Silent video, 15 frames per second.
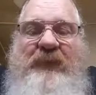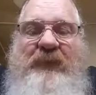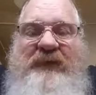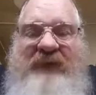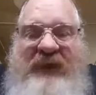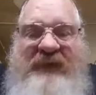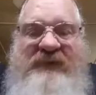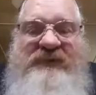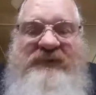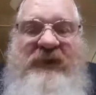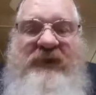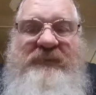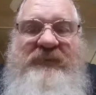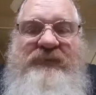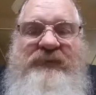ladies and
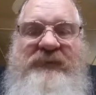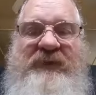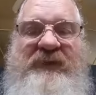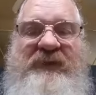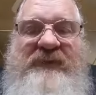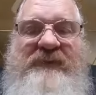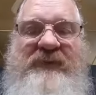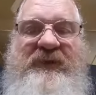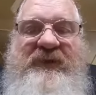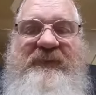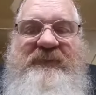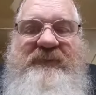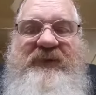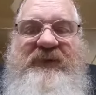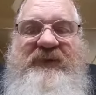gentlemen, really, really
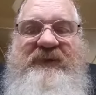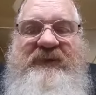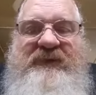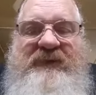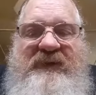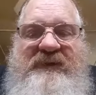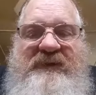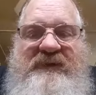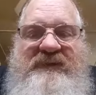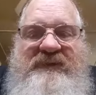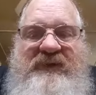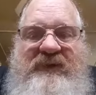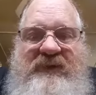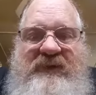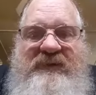begin to take this
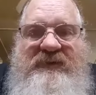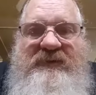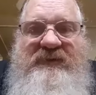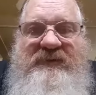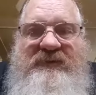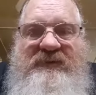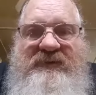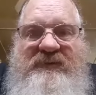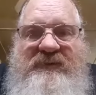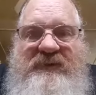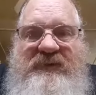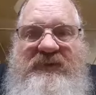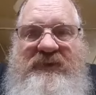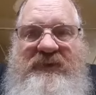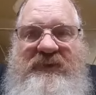to heart.
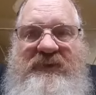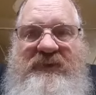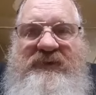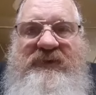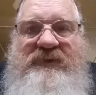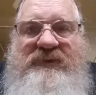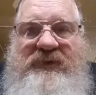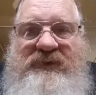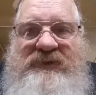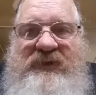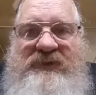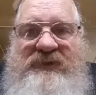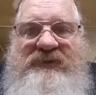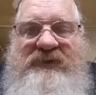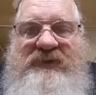You can
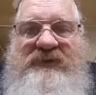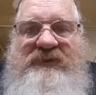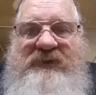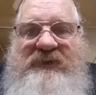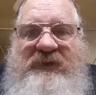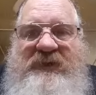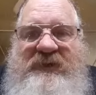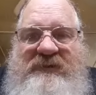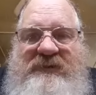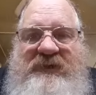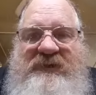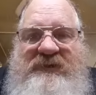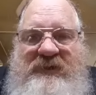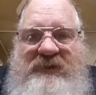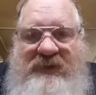trust your Kundalini
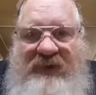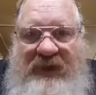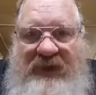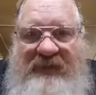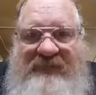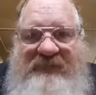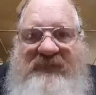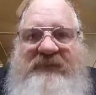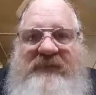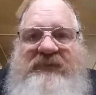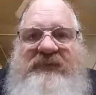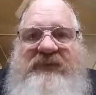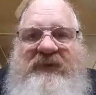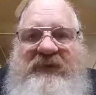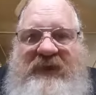with your life and
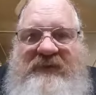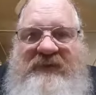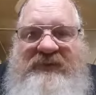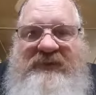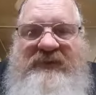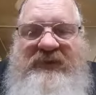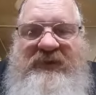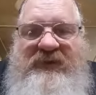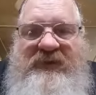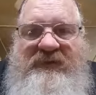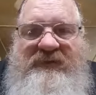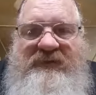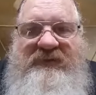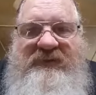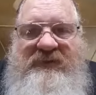with the lives of your
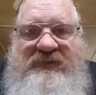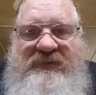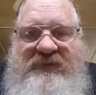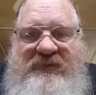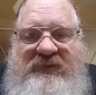kids. You can do